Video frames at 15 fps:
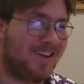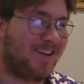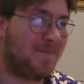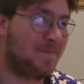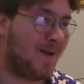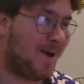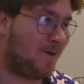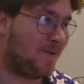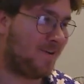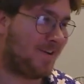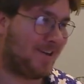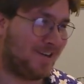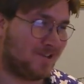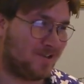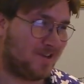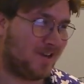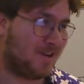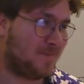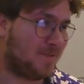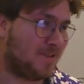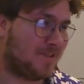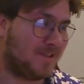power extra
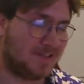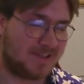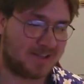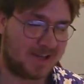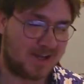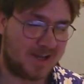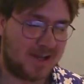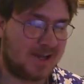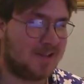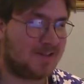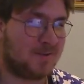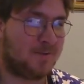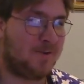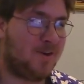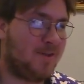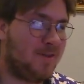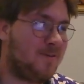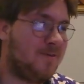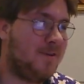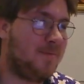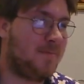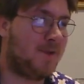deck monsters. So we run
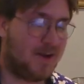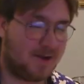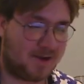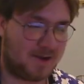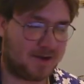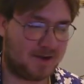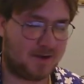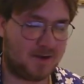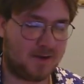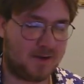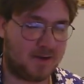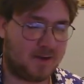3 Baja,